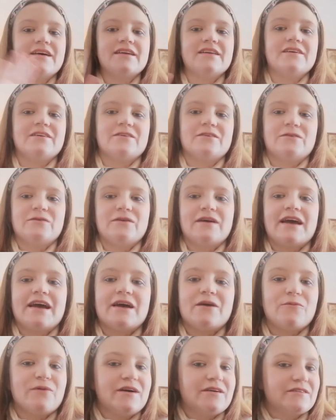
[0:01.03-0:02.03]
Hello
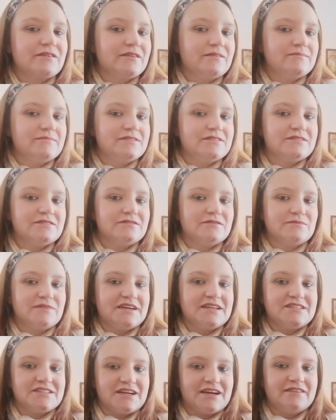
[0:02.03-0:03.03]
and welcome to
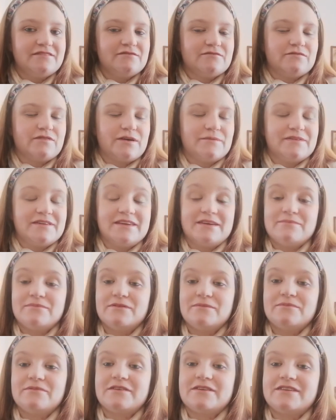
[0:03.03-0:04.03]
my channel Wobbly
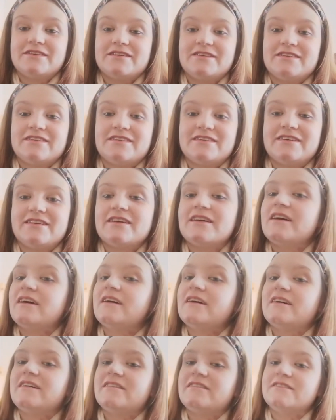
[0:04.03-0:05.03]
Bookbird
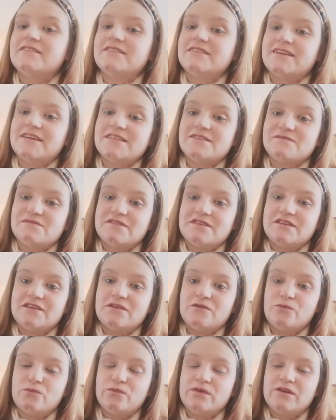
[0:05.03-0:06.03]
and on today's
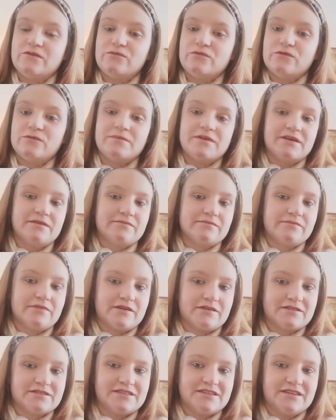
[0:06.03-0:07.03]
video we will be
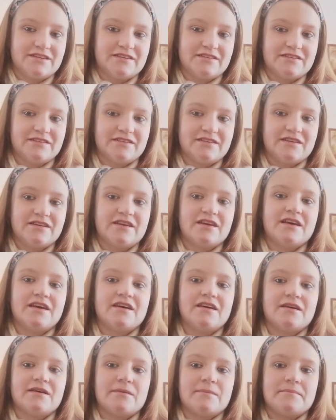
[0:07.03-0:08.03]
unboxing
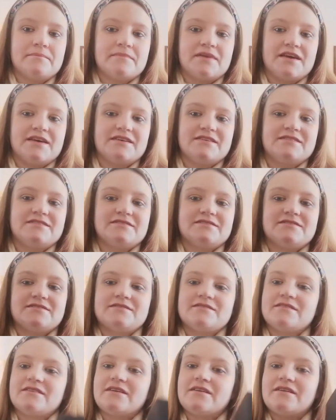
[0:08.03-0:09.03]

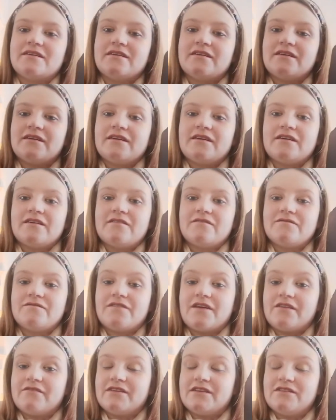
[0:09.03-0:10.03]
May's
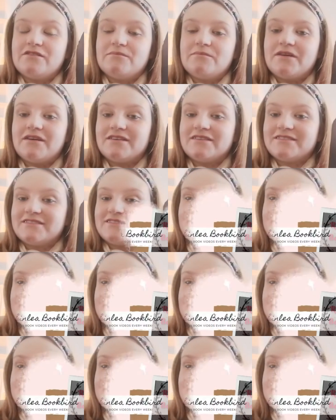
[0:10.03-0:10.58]
Fairy Loot Box.